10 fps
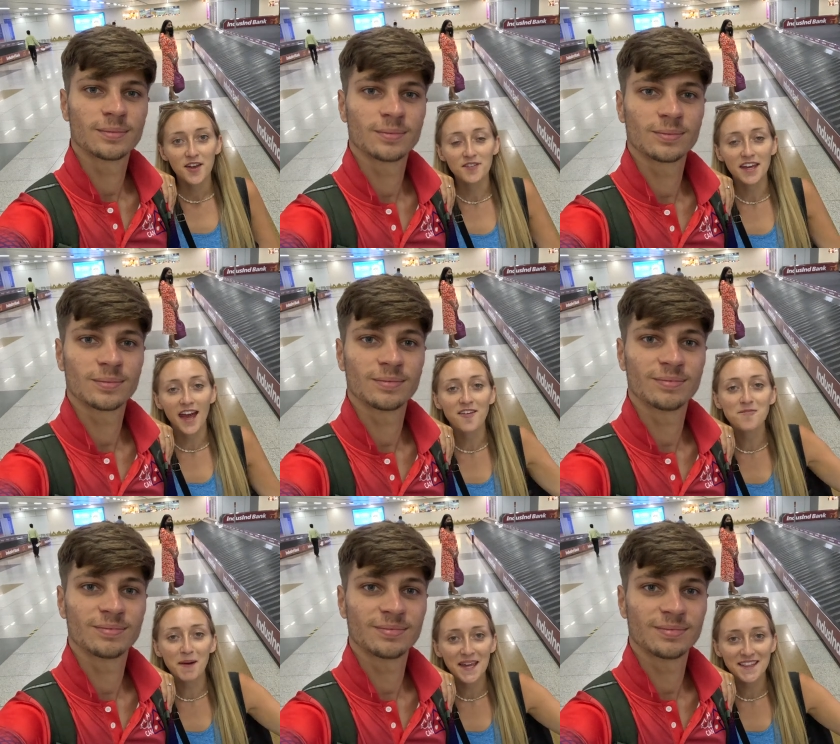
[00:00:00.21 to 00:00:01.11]
Speaker 1: we
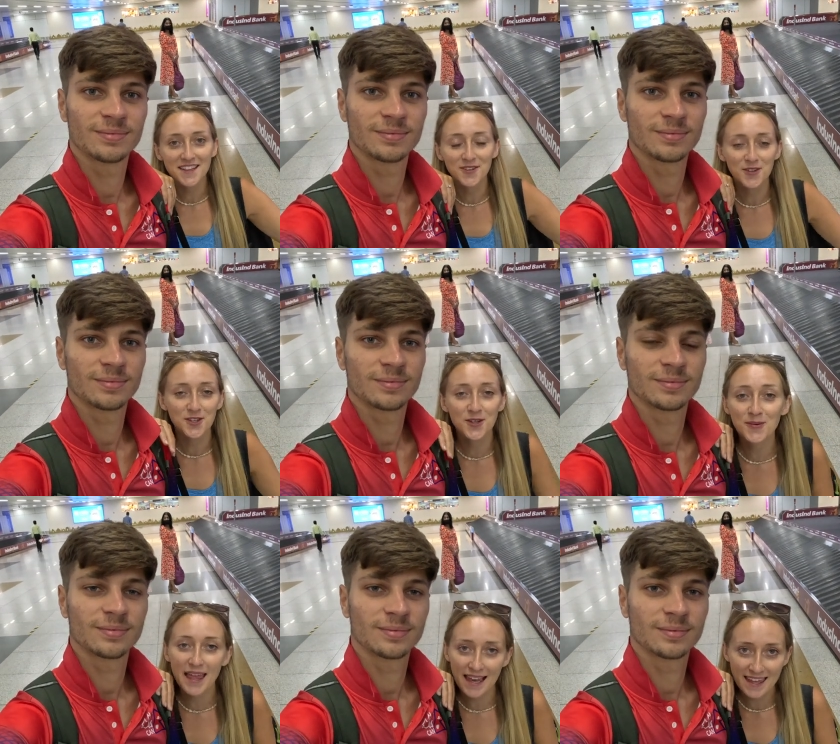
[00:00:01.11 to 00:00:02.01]
have made it to
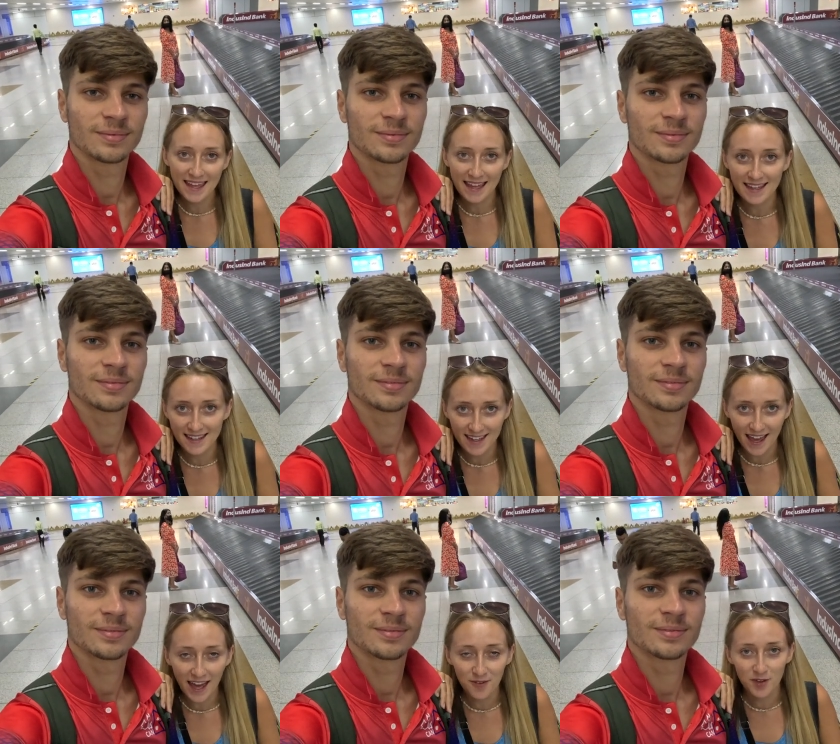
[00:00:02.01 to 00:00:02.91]
New Delhi,
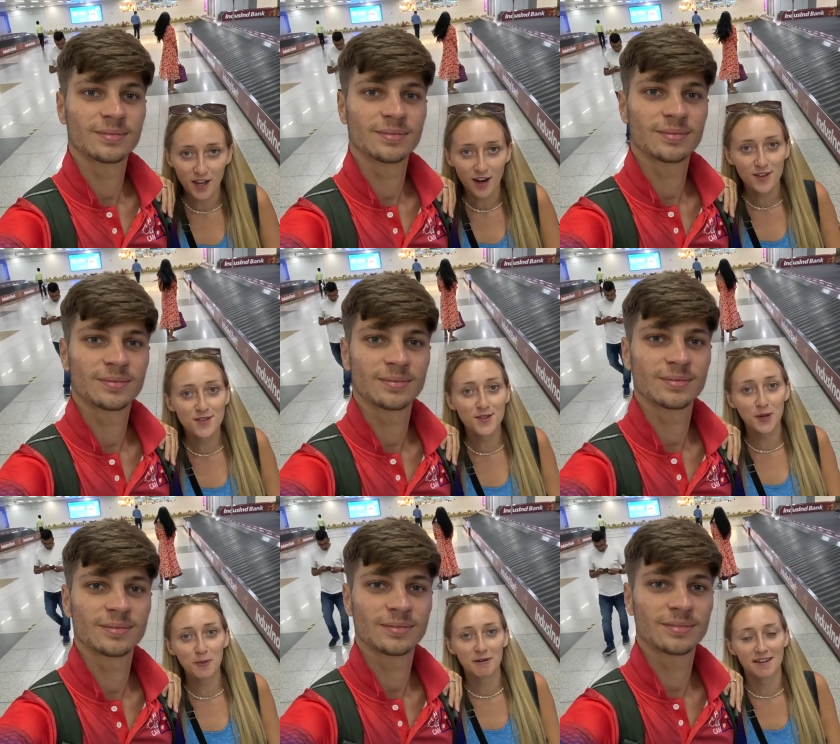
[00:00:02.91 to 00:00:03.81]
India and we are
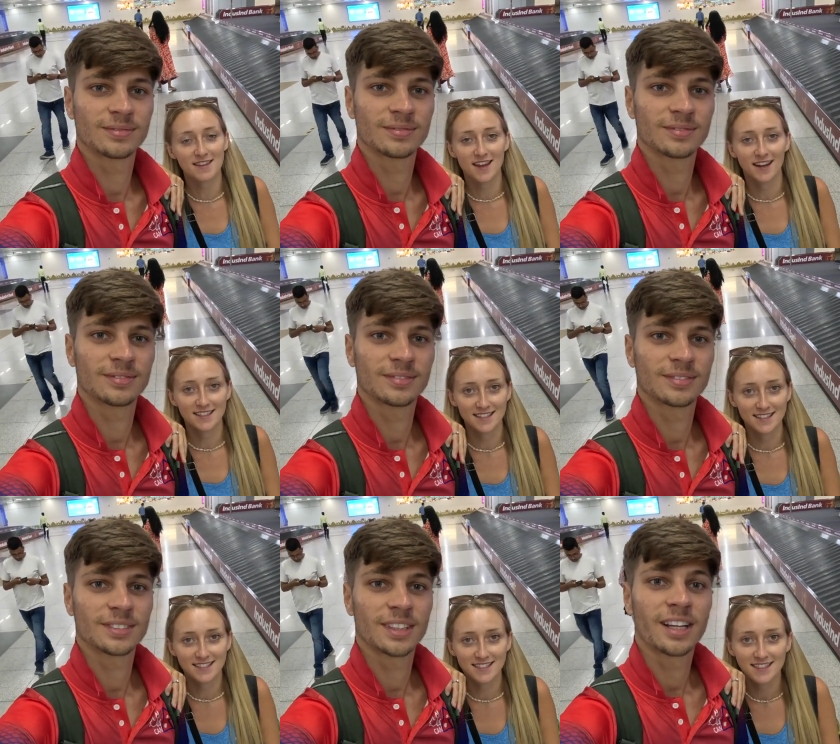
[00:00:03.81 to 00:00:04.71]
super excited.